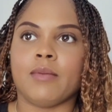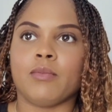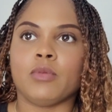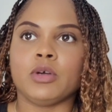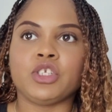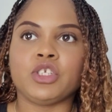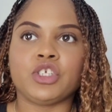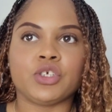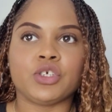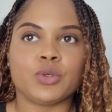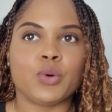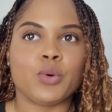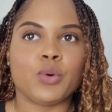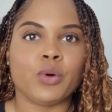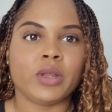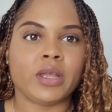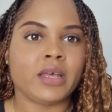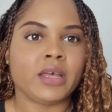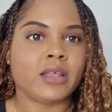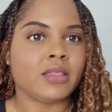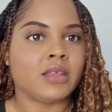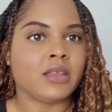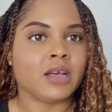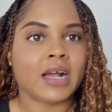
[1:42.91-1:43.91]
what do you call
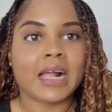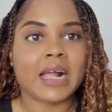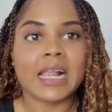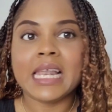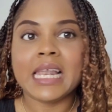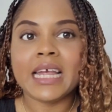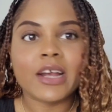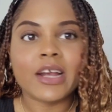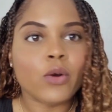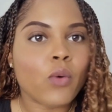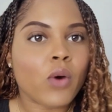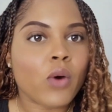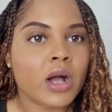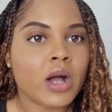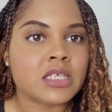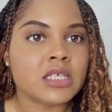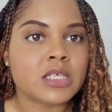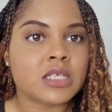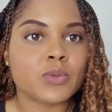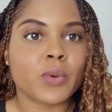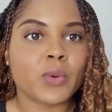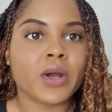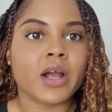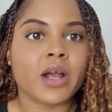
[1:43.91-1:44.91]
it the clear ones
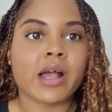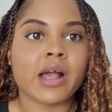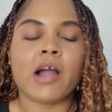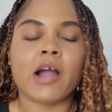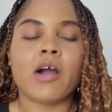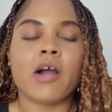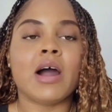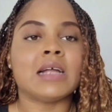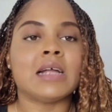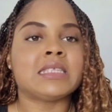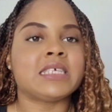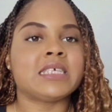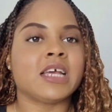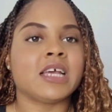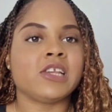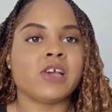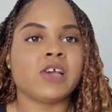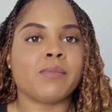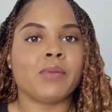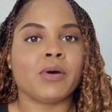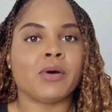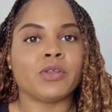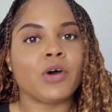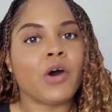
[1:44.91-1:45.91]
work i can't tell you
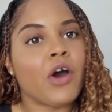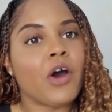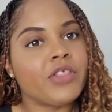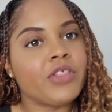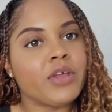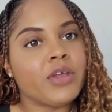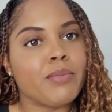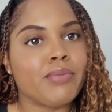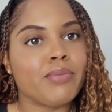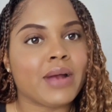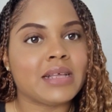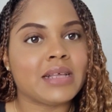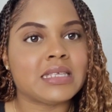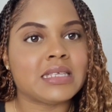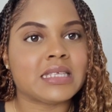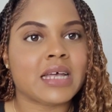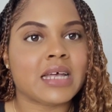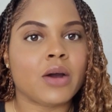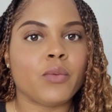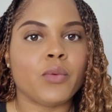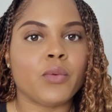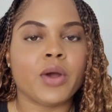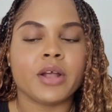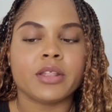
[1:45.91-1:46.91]
about other brands that
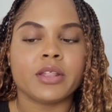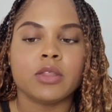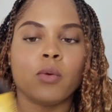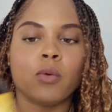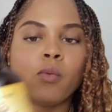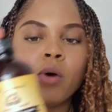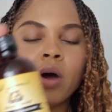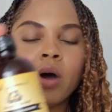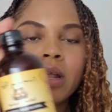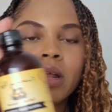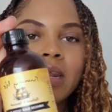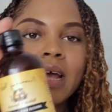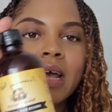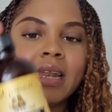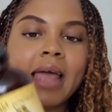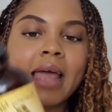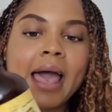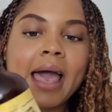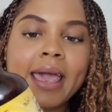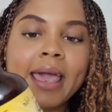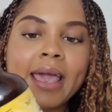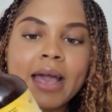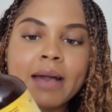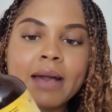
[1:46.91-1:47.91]
work the one that
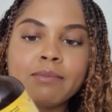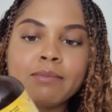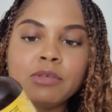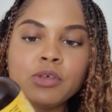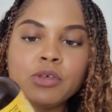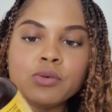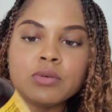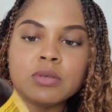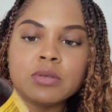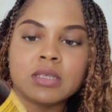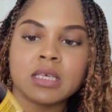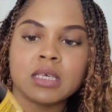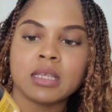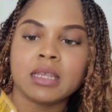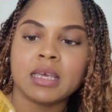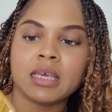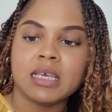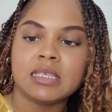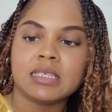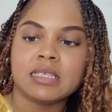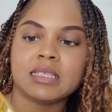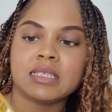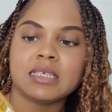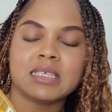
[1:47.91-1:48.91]
i am using
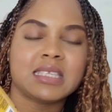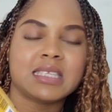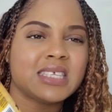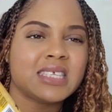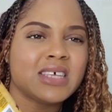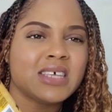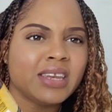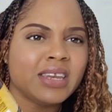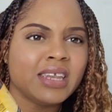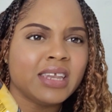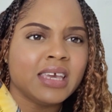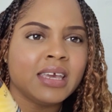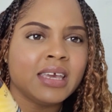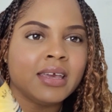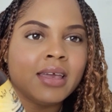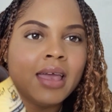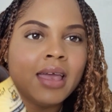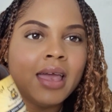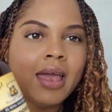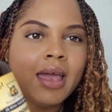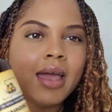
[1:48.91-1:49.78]
is the sunny